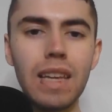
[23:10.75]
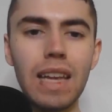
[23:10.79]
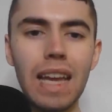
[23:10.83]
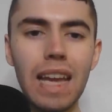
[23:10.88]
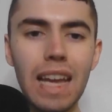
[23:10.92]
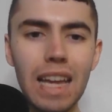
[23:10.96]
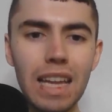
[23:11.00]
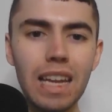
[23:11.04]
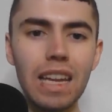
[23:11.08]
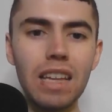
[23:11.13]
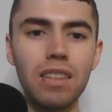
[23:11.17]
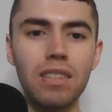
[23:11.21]

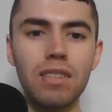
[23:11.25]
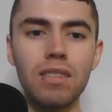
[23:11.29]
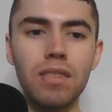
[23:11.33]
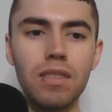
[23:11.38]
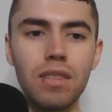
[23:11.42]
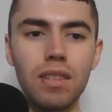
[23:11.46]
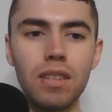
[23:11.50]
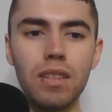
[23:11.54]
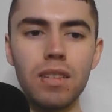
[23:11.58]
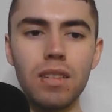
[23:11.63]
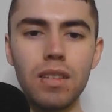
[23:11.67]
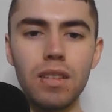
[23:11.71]
It is,
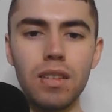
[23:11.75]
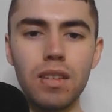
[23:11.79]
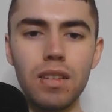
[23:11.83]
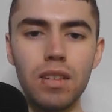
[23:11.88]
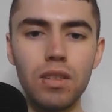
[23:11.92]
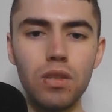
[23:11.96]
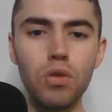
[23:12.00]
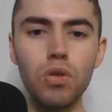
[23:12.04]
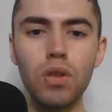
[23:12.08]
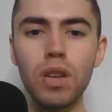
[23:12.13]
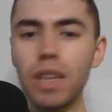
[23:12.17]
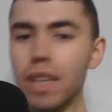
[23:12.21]

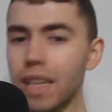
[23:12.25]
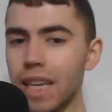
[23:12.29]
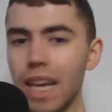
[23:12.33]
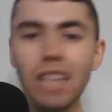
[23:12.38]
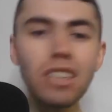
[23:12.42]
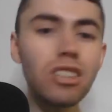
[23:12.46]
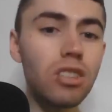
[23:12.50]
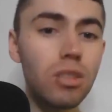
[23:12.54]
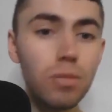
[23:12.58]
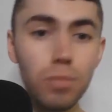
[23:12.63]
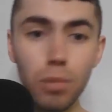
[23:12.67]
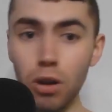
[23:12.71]
you can
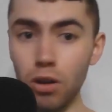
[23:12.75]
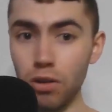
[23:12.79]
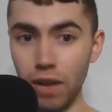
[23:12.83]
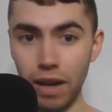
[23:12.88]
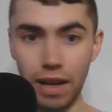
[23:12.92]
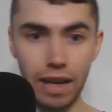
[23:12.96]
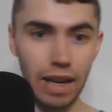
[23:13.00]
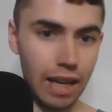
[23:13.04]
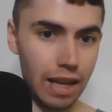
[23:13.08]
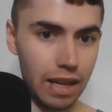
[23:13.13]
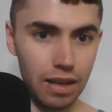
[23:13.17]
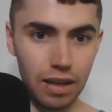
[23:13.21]
catch the ball
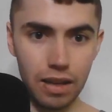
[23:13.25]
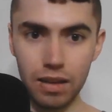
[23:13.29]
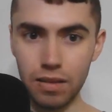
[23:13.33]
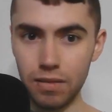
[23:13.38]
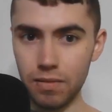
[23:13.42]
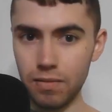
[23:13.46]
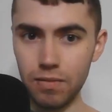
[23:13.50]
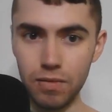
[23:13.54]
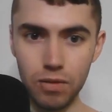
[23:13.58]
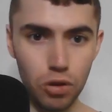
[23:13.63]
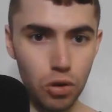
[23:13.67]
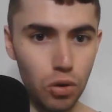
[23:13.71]
right-handed.
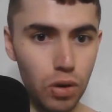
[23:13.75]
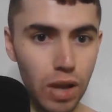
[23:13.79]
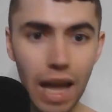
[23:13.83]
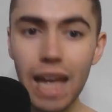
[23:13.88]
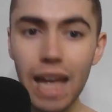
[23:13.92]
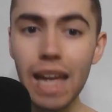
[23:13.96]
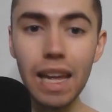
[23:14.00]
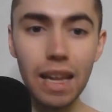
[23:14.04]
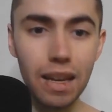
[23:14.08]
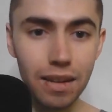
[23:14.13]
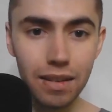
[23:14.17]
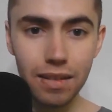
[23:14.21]
You
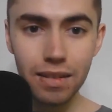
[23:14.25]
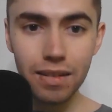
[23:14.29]
can.